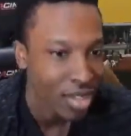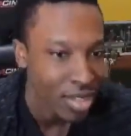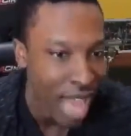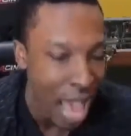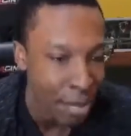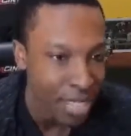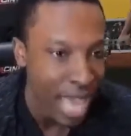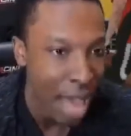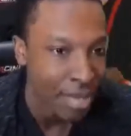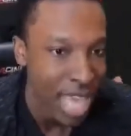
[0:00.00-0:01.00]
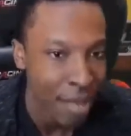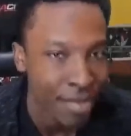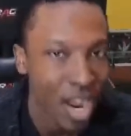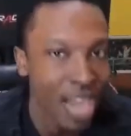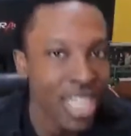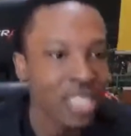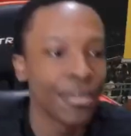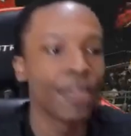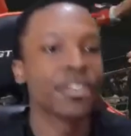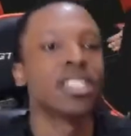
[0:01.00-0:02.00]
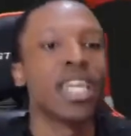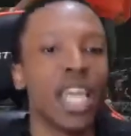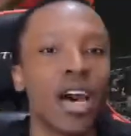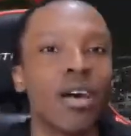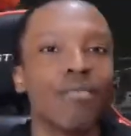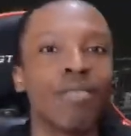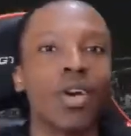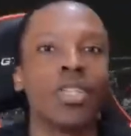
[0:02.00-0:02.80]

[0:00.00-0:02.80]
Capping, capping, capping. All right, that's the video for today, y'all. Bro,